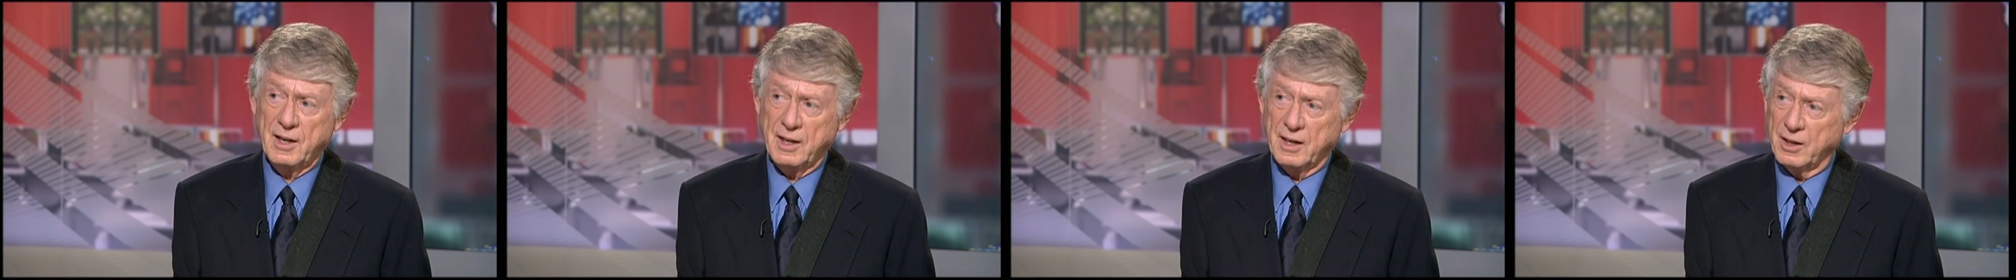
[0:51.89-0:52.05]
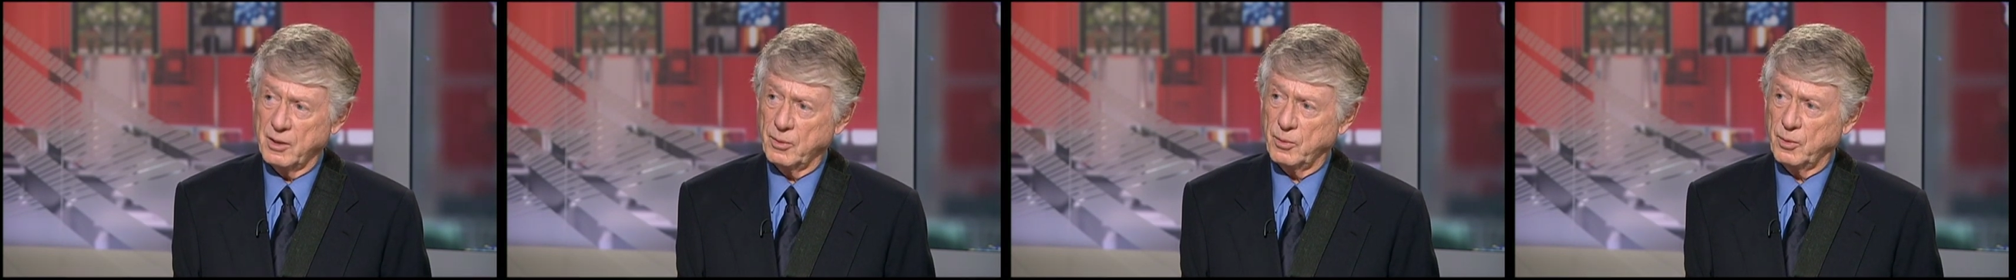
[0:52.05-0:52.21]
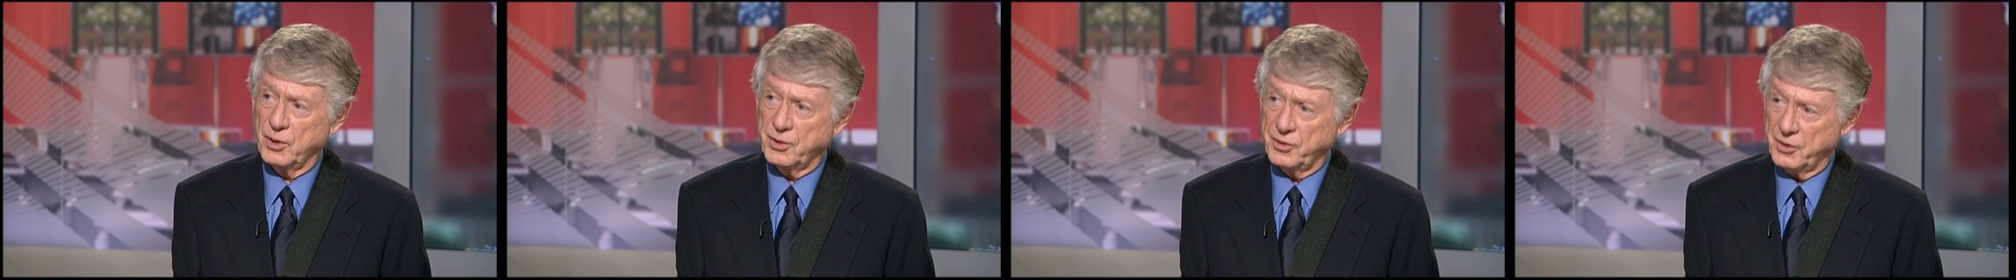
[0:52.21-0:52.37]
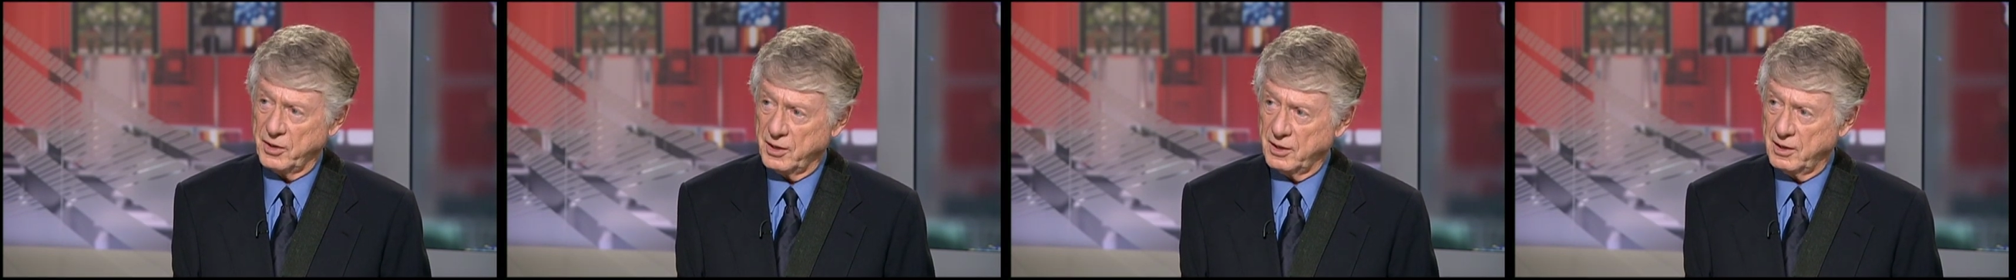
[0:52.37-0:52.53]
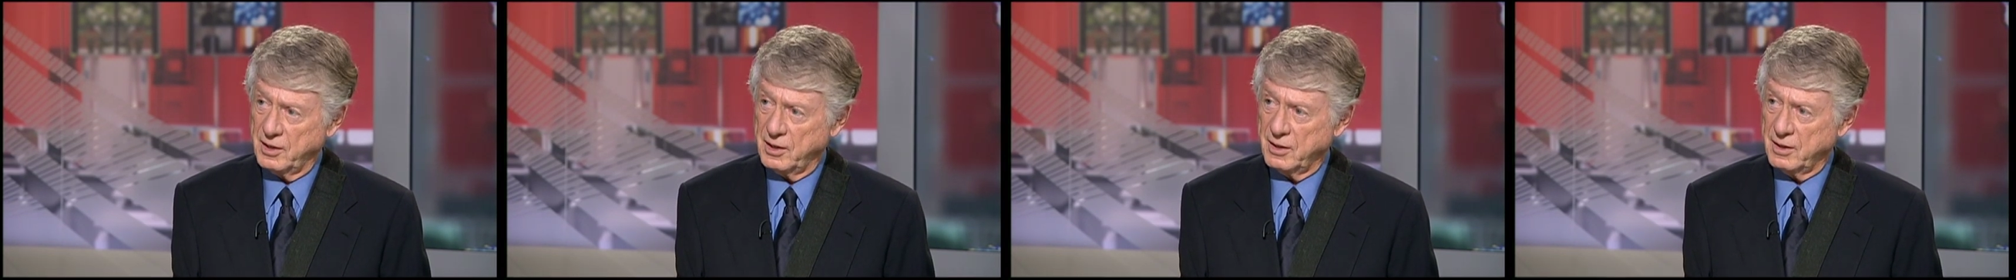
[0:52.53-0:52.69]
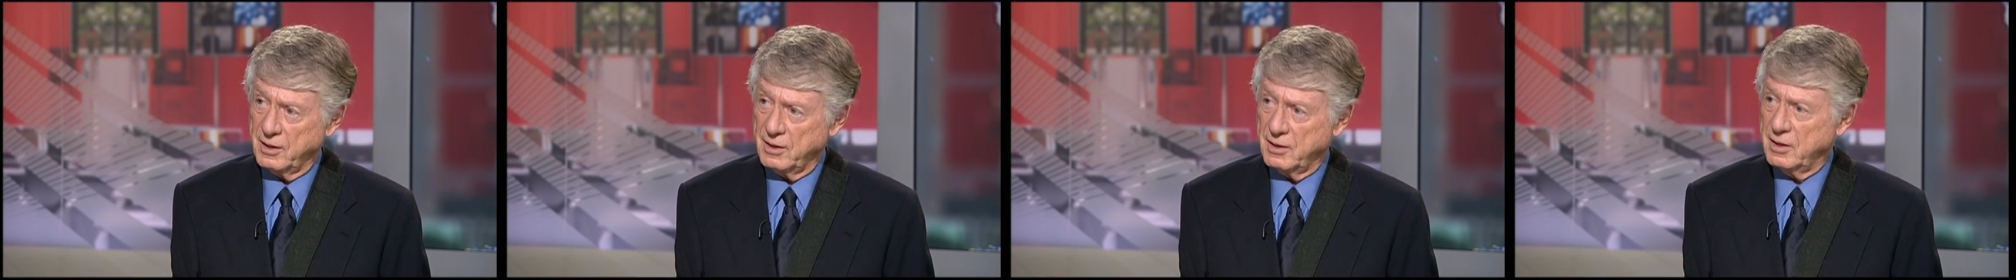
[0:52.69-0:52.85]
And what they
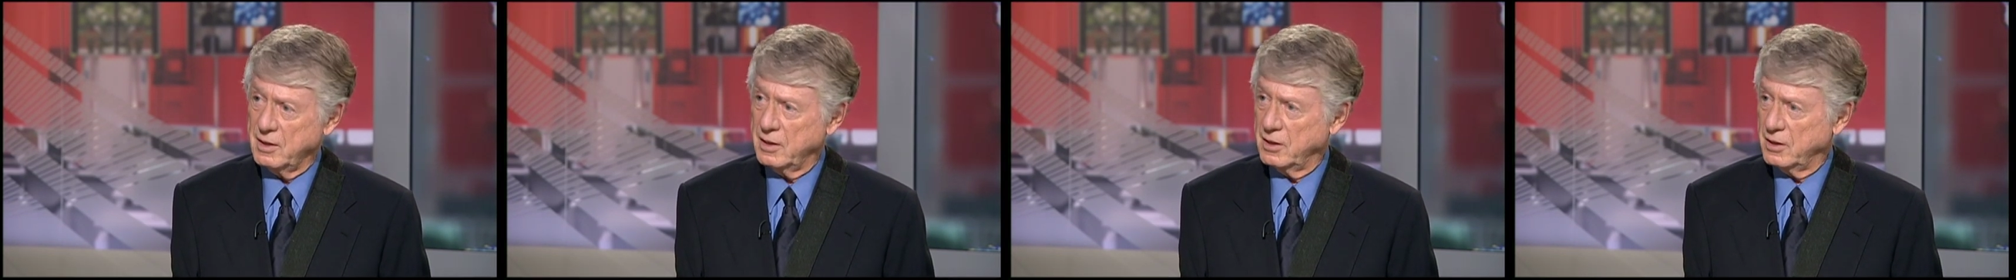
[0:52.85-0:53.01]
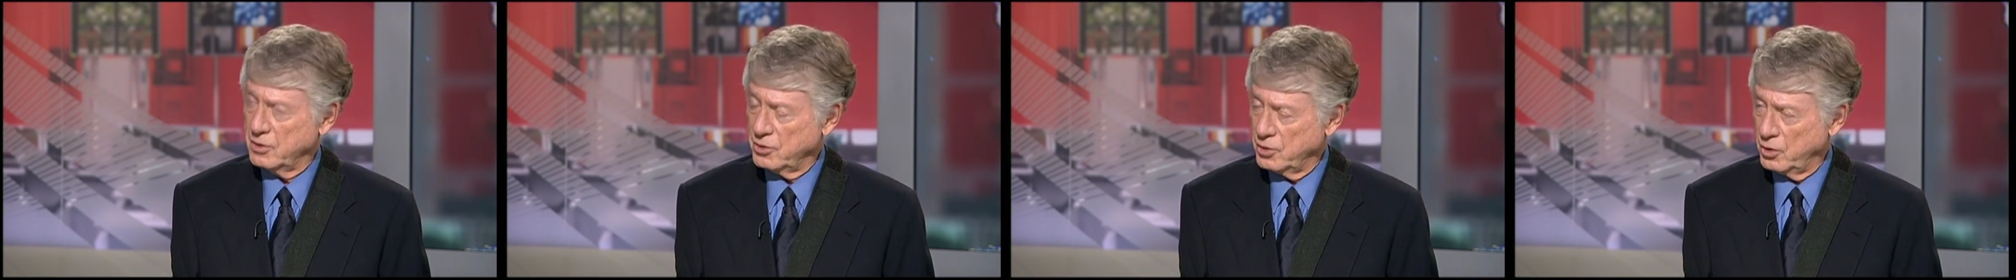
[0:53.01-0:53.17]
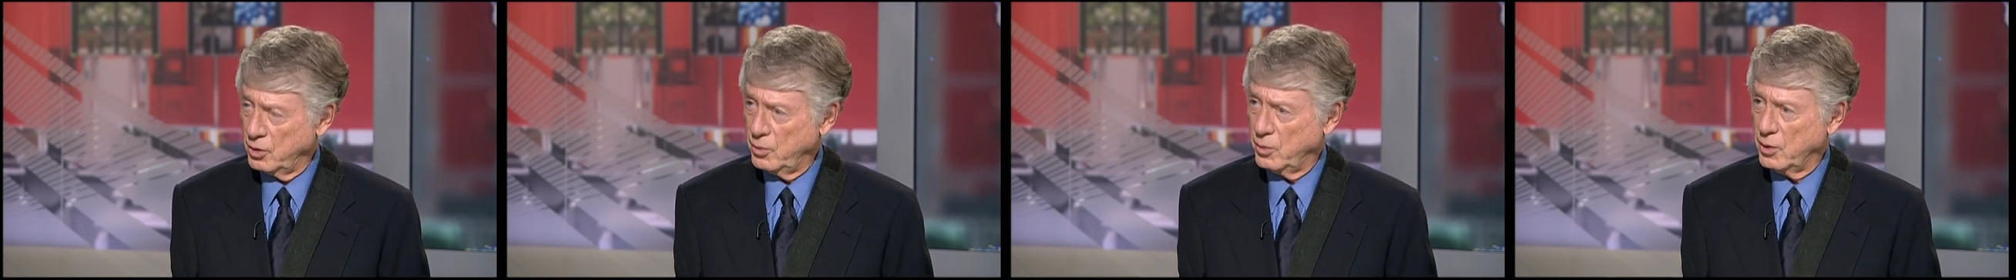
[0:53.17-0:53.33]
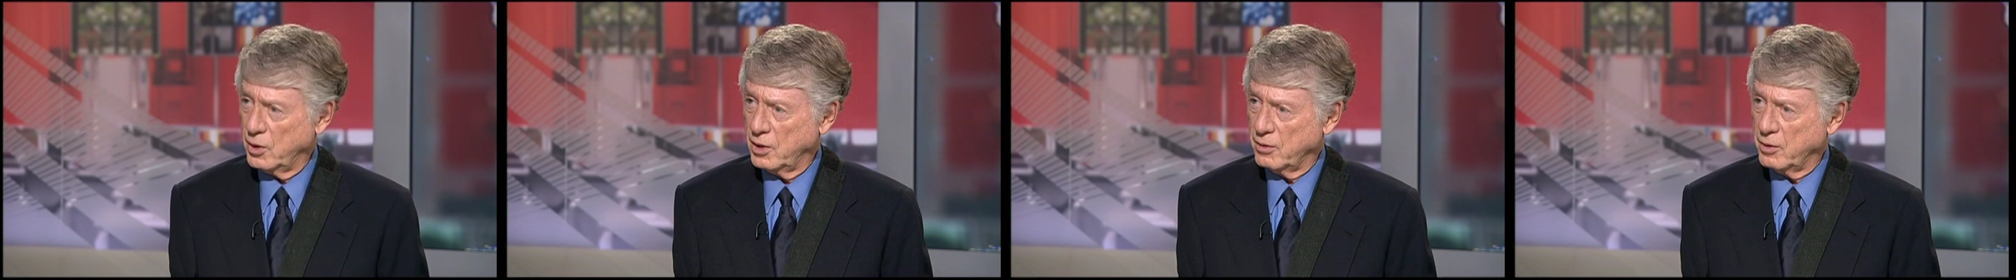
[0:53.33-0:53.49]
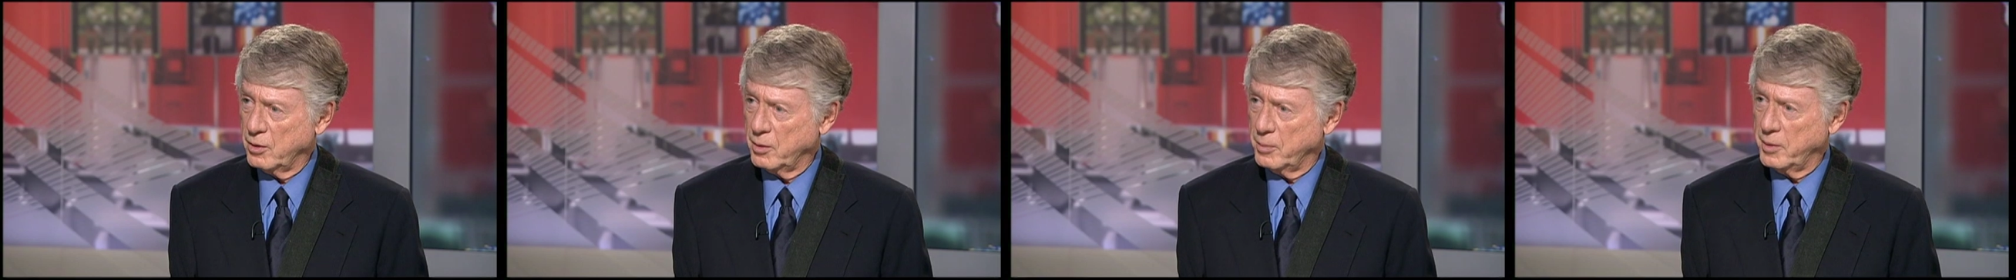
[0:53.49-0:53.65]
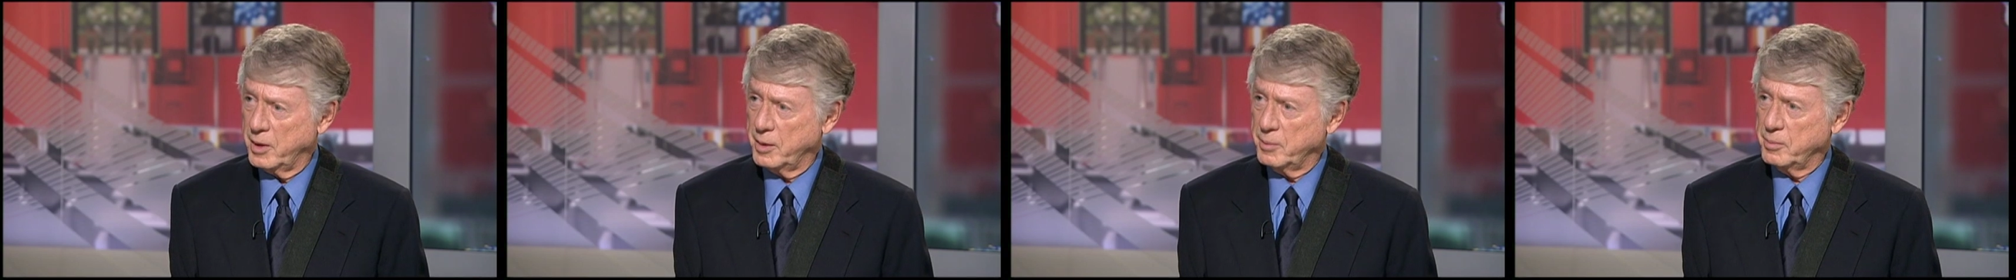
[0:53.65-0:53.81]
did, as you will
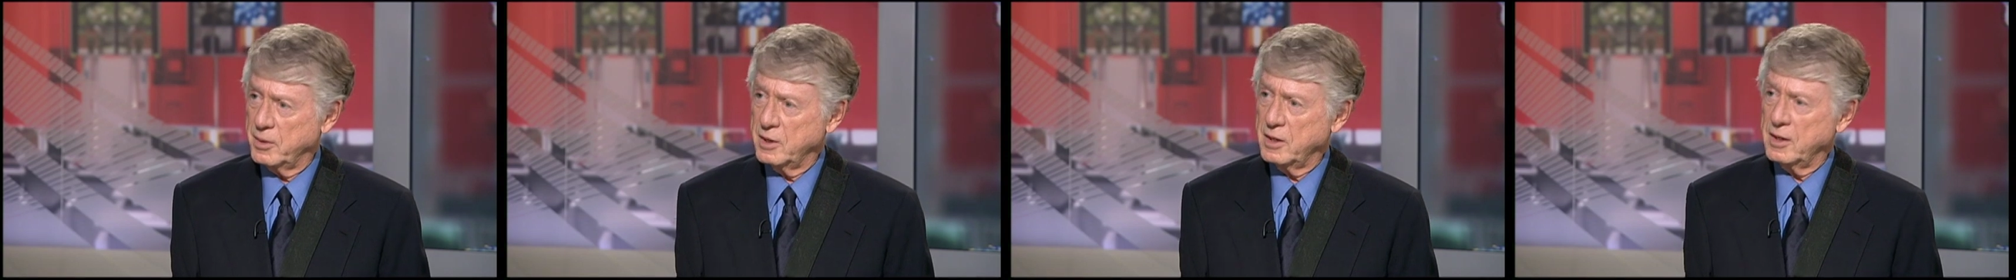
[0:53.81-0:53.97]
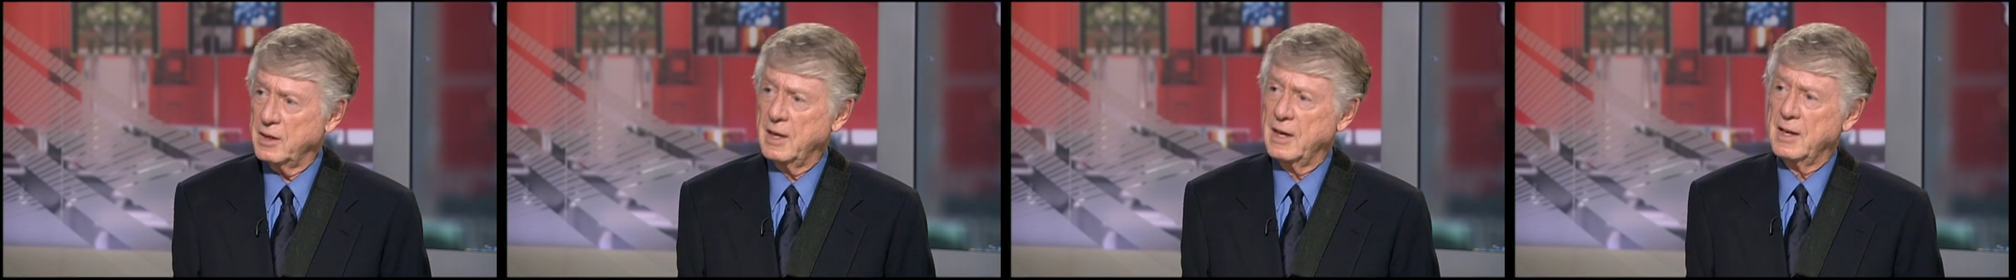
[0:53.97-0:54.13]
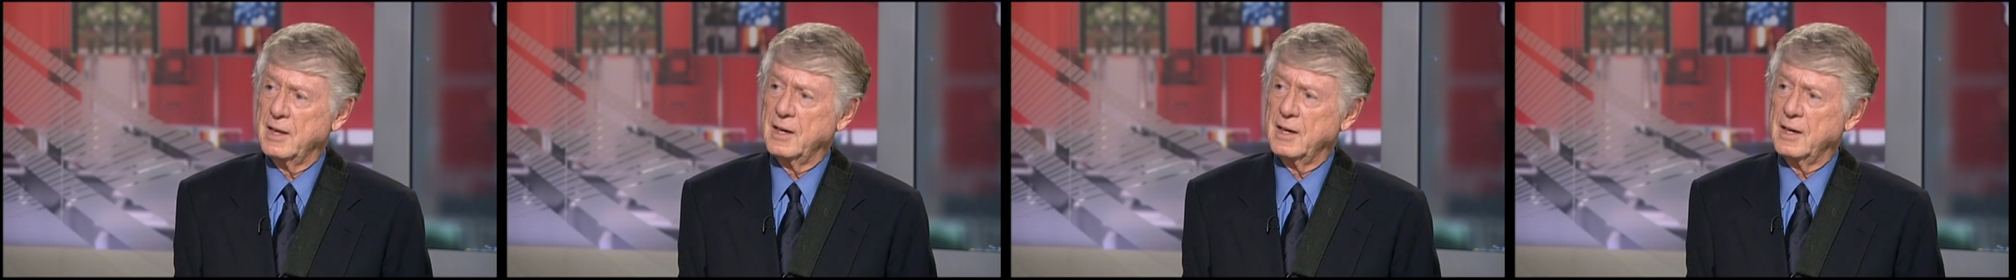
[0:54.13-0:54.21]
remember,